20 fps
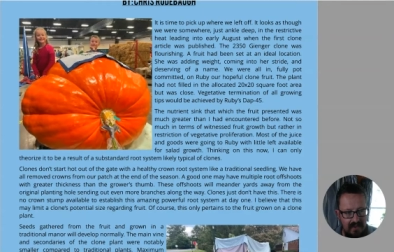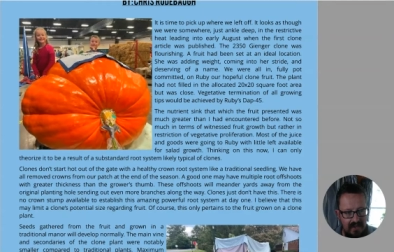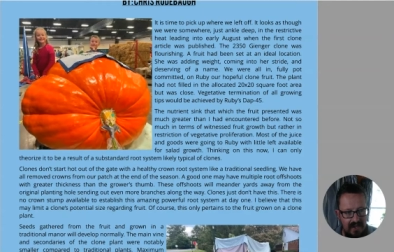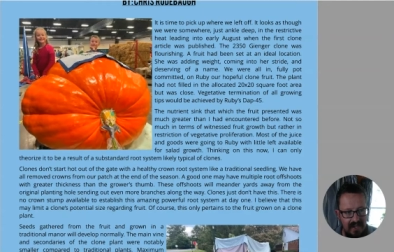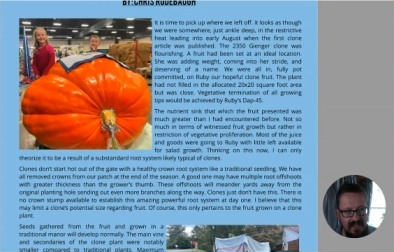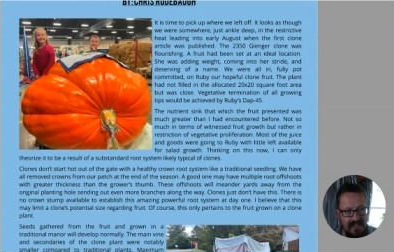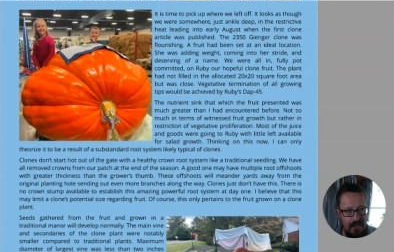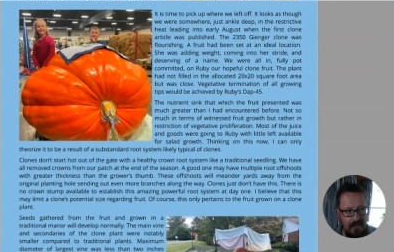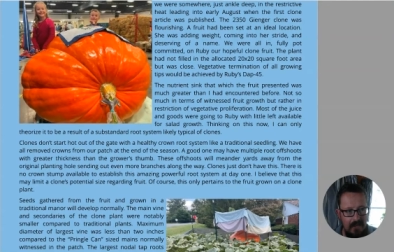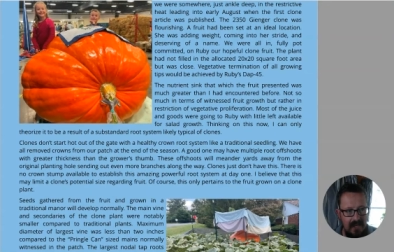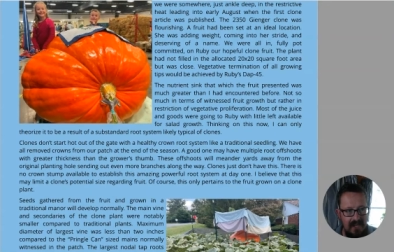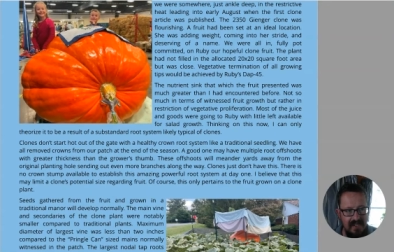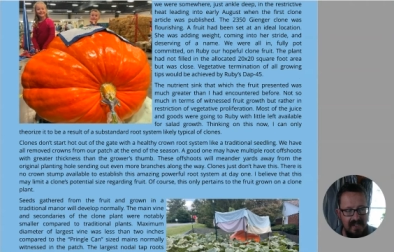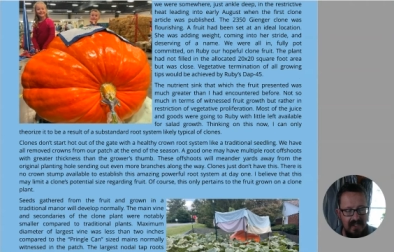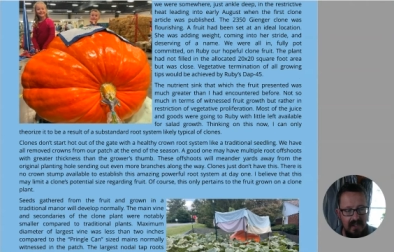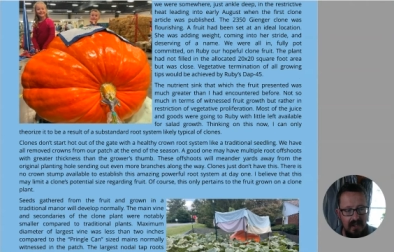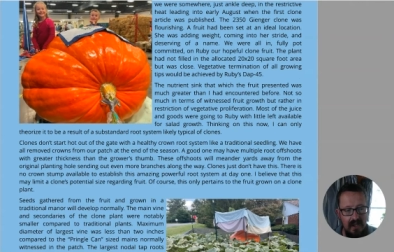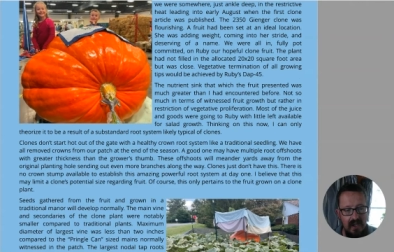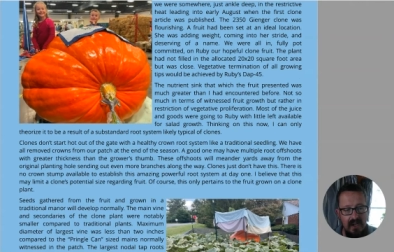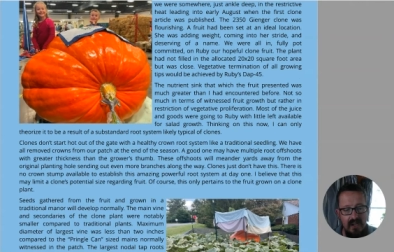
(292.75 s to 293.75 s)
It's
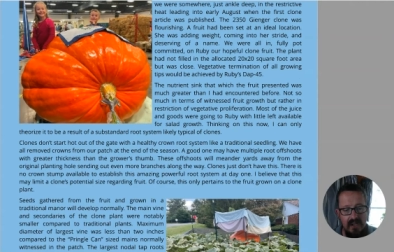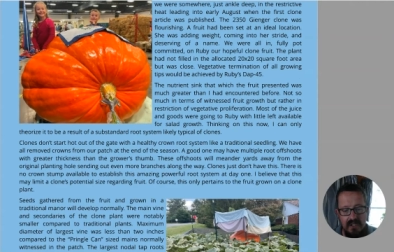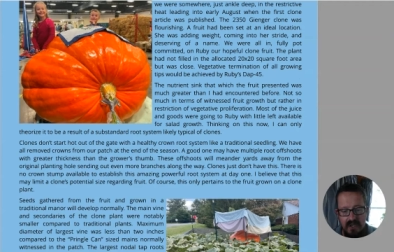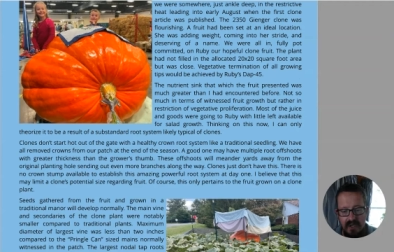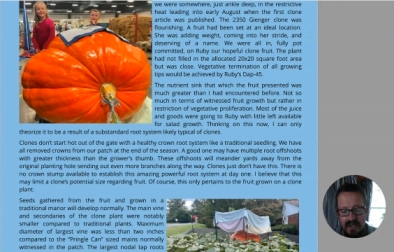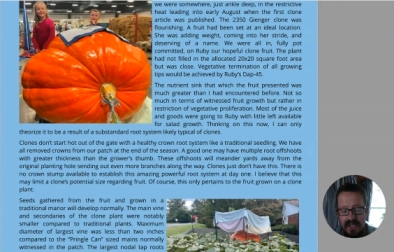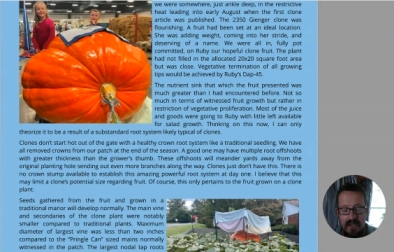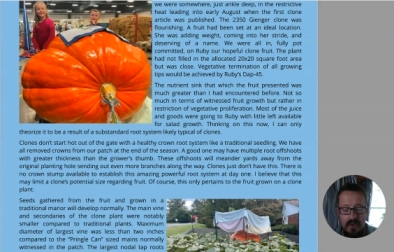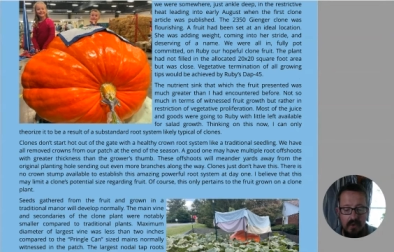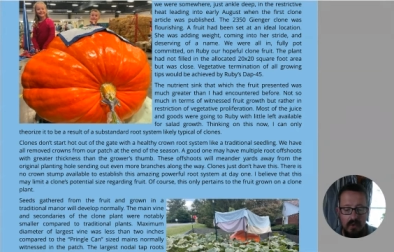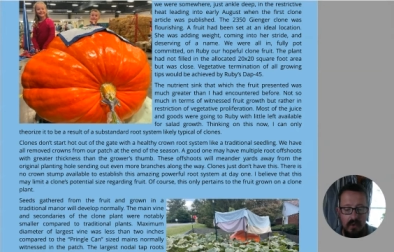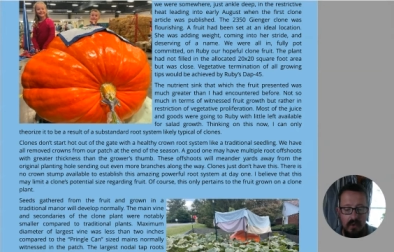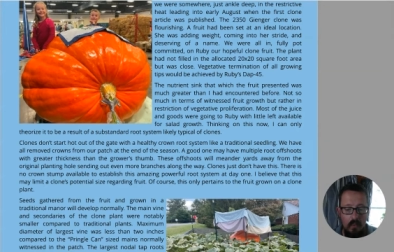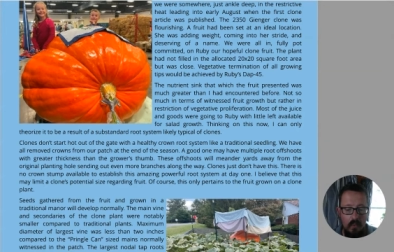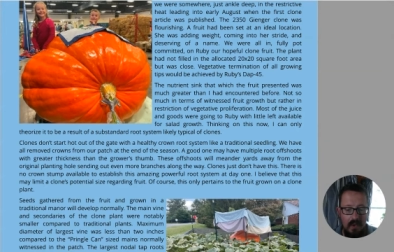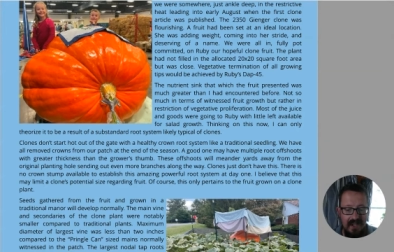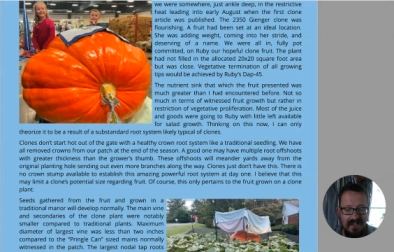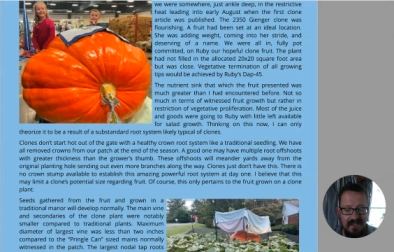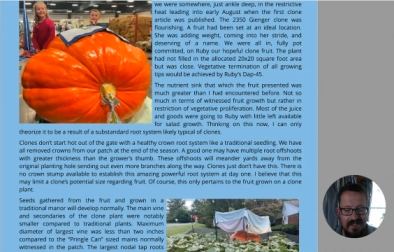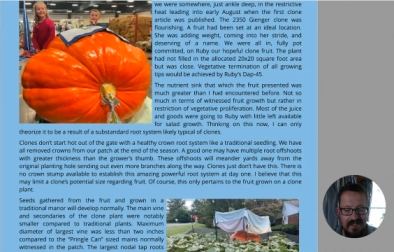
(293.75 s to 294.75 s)
amazing. So he grew it
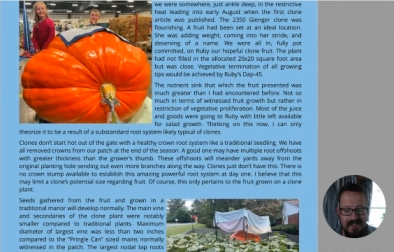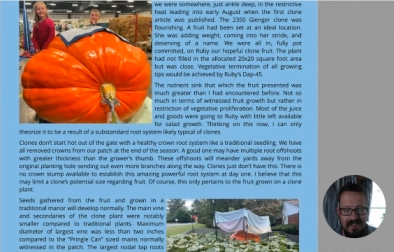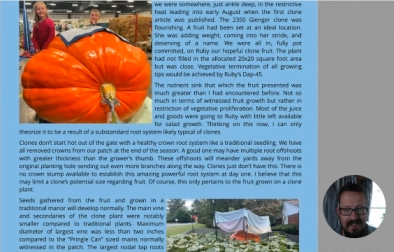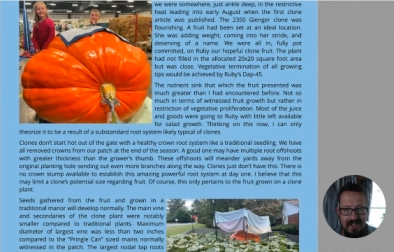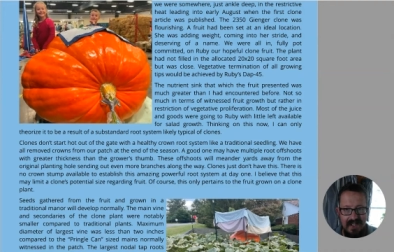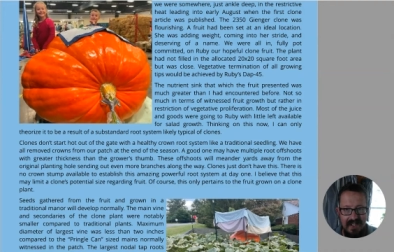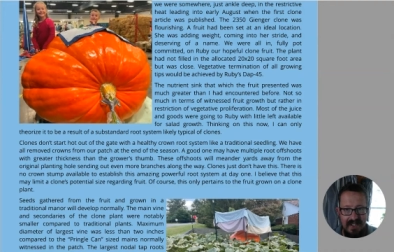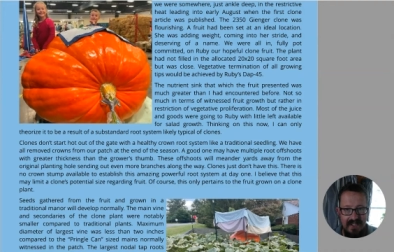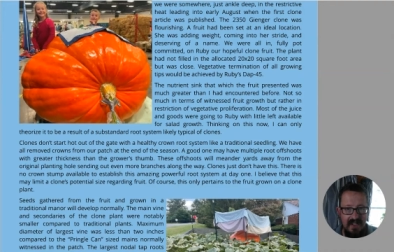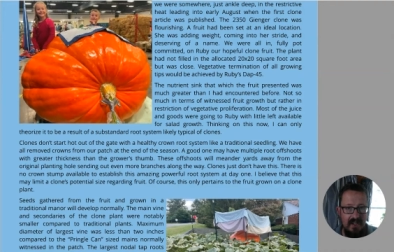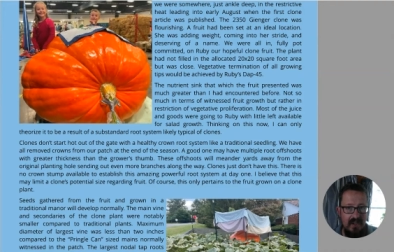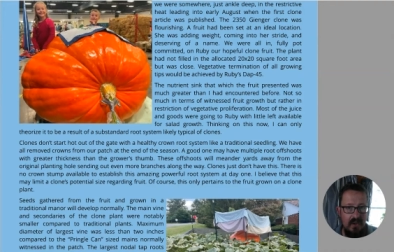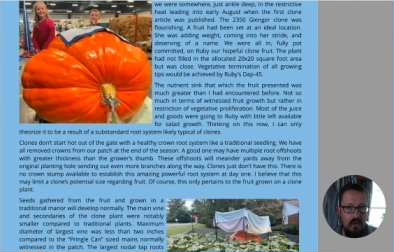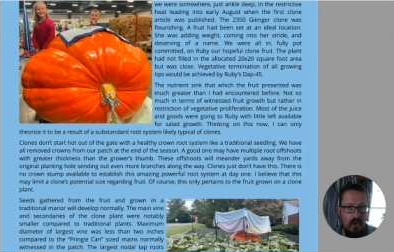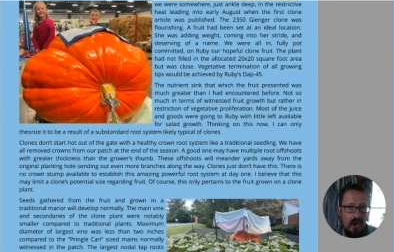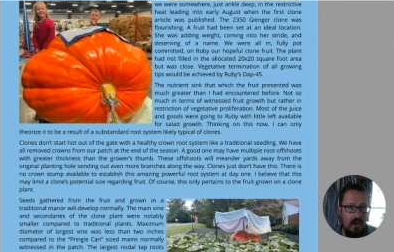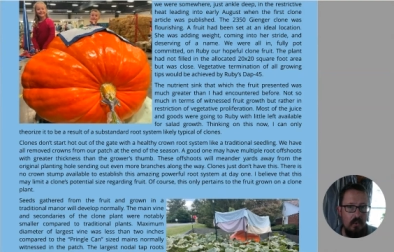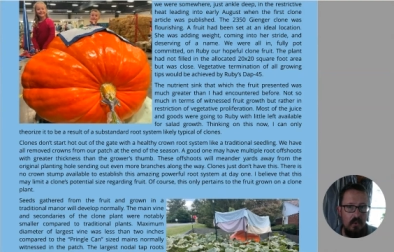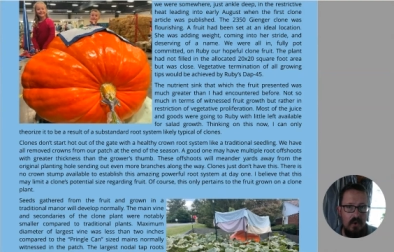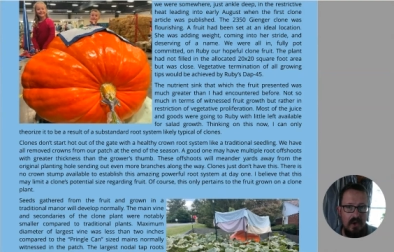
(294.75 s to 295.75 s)
once, it didn't
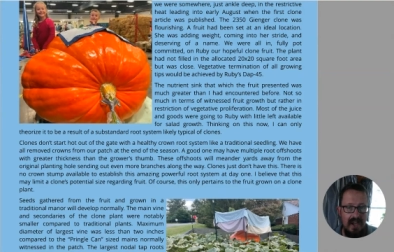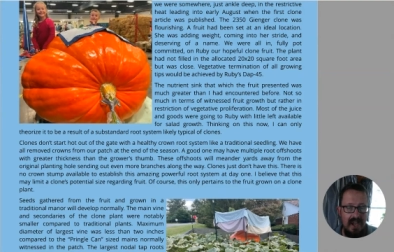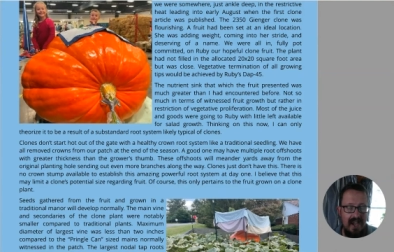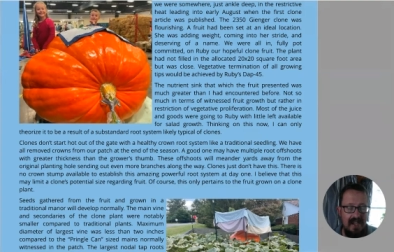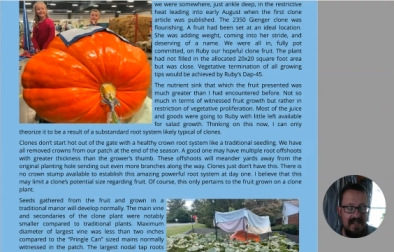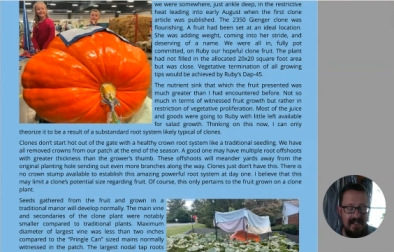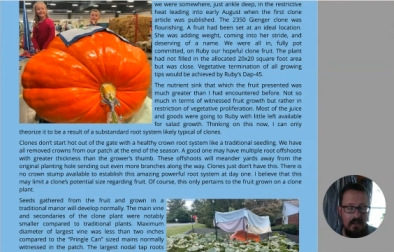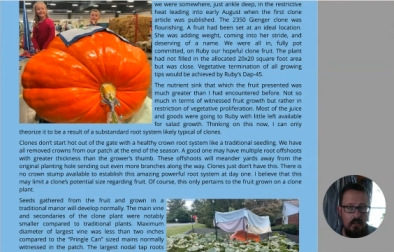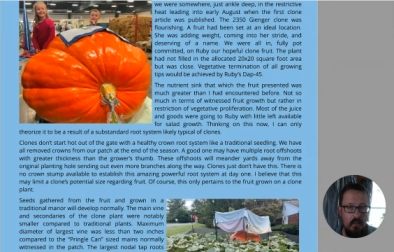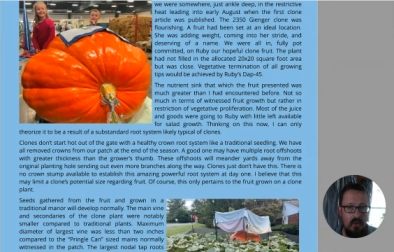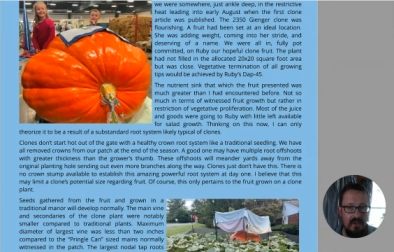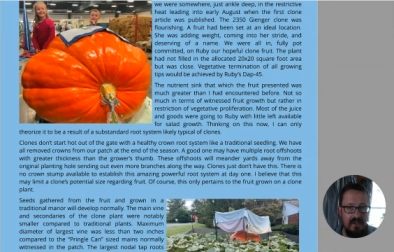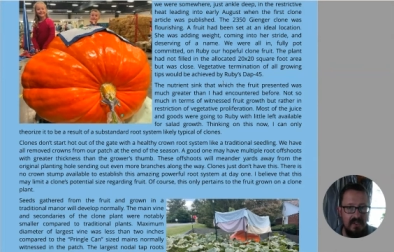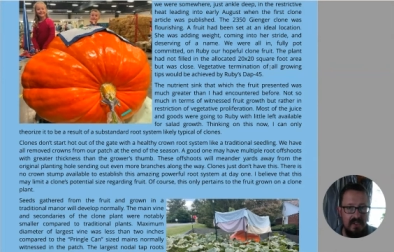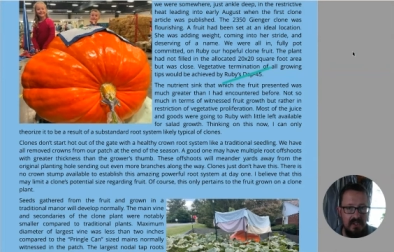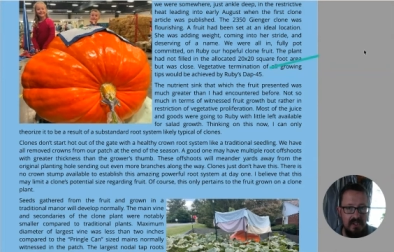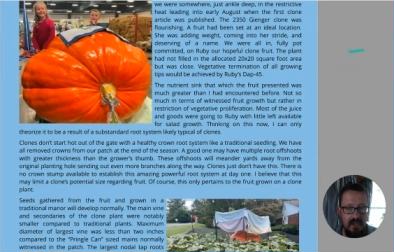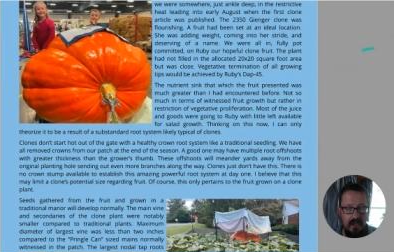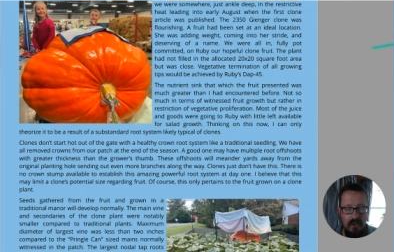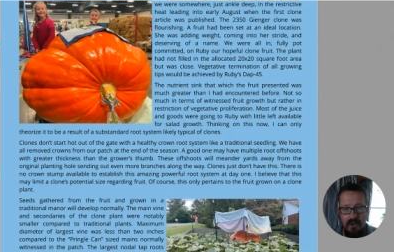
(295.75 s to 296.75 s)
quite work out as he
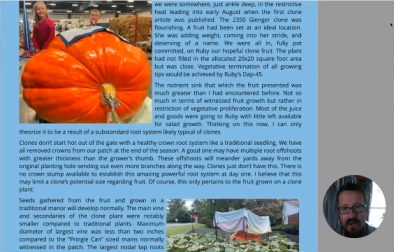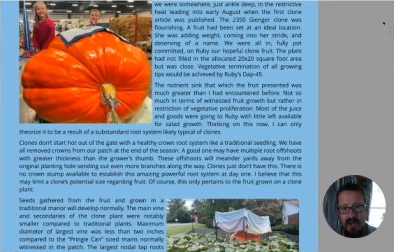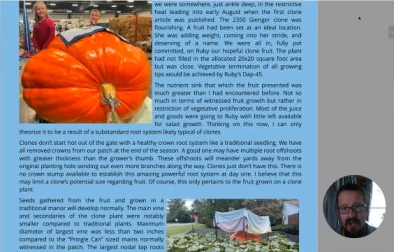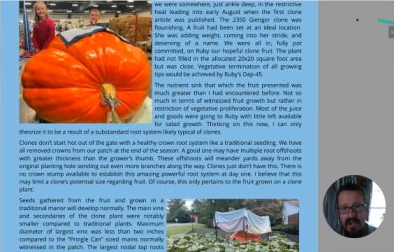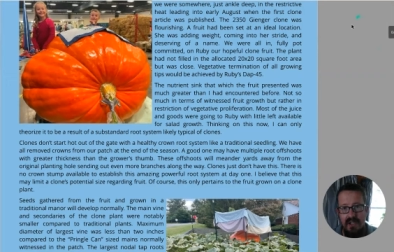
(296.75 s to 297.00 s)
wanted to,